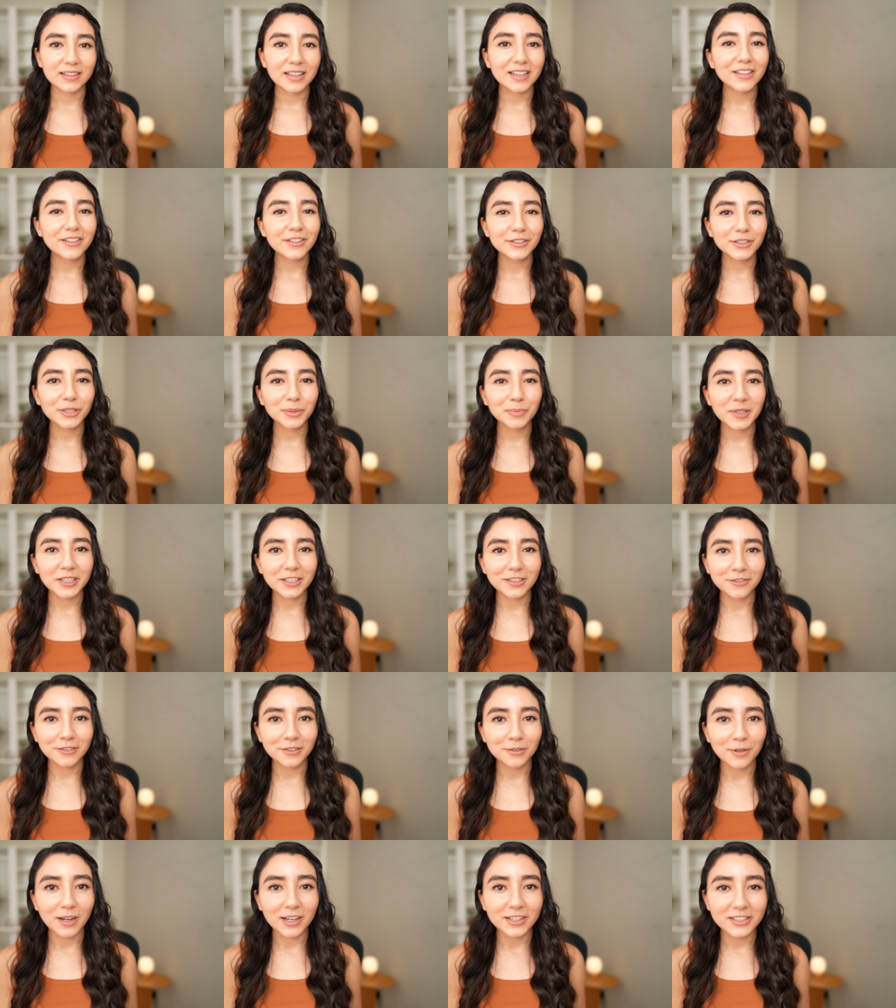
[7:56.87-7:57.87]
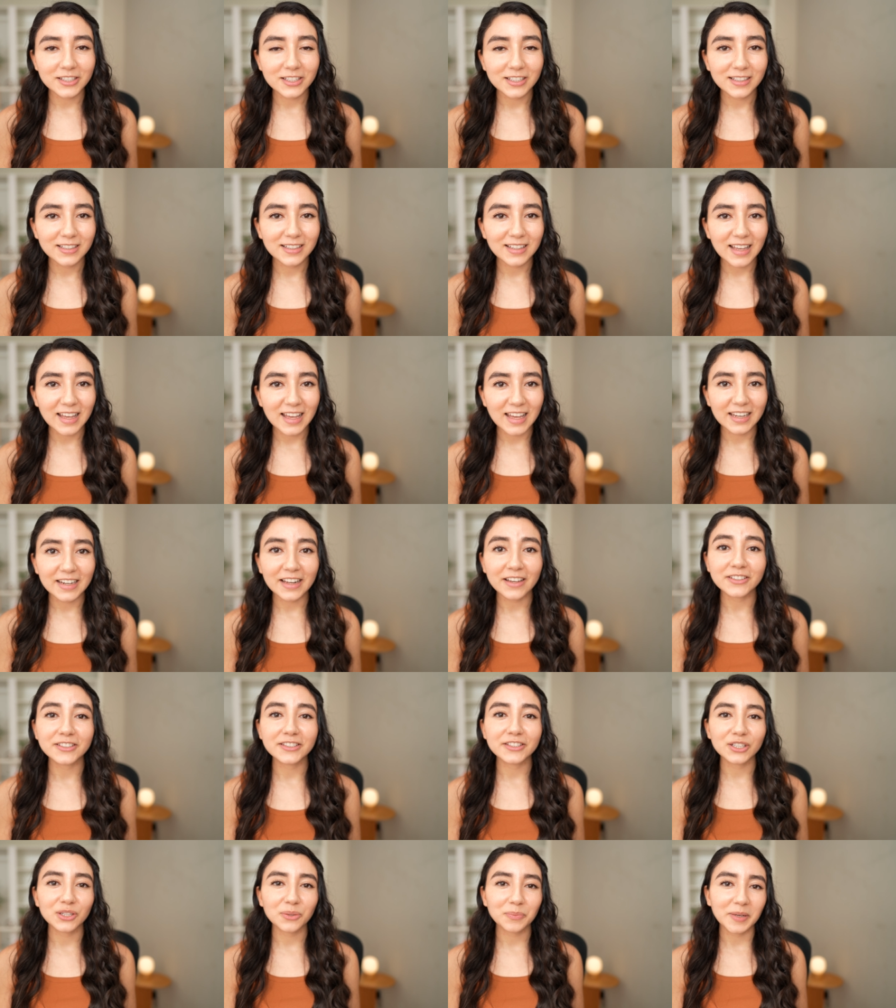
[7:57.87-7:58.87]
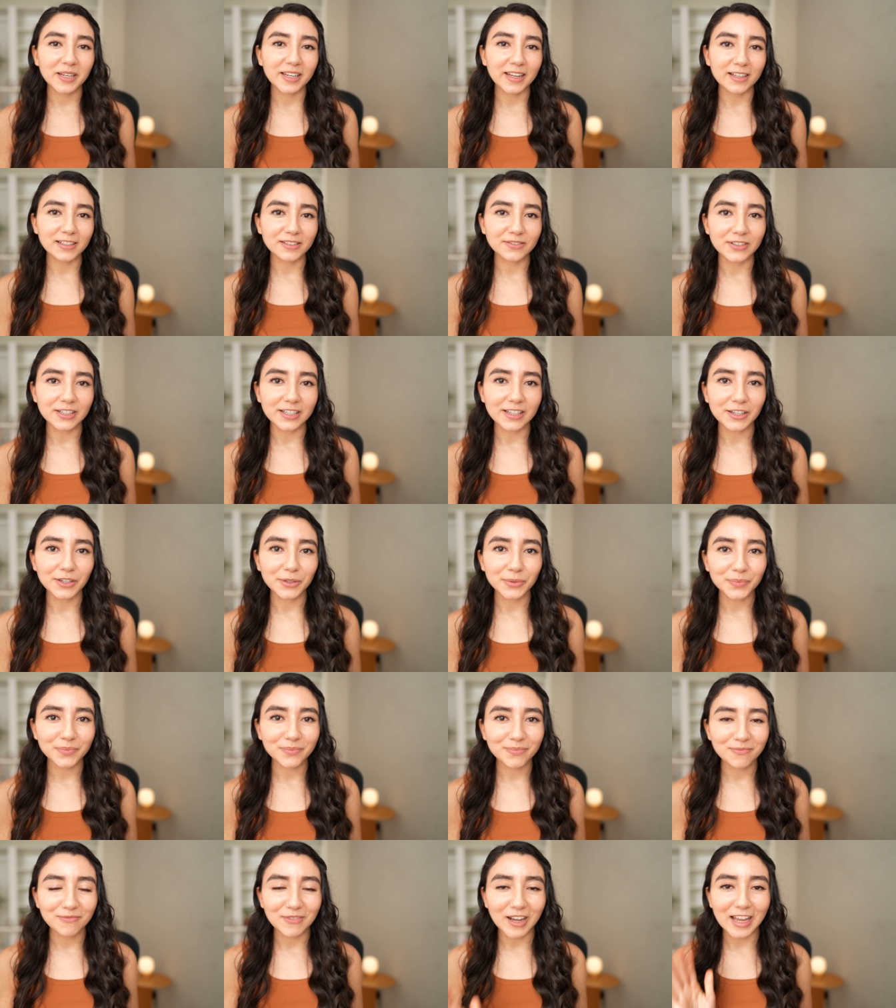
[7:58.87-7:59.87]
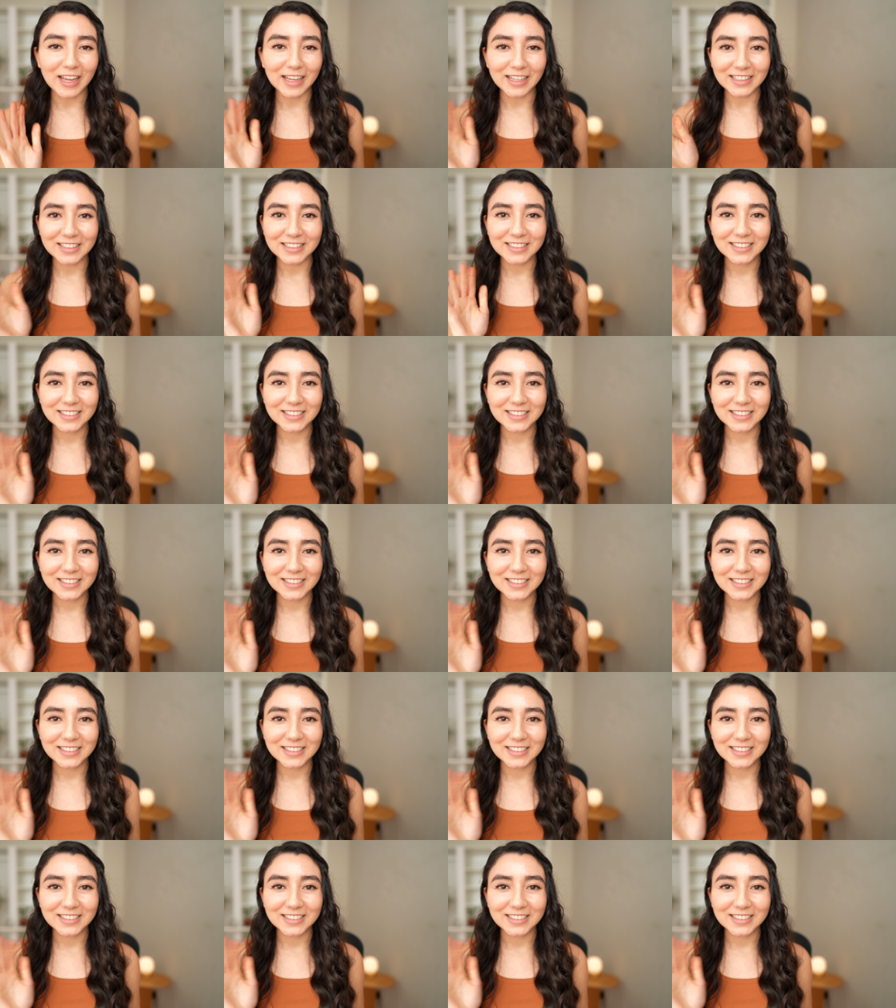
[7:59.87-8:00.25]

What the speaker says: Thank you so much for watching, and I'll see you in my next video. Bye.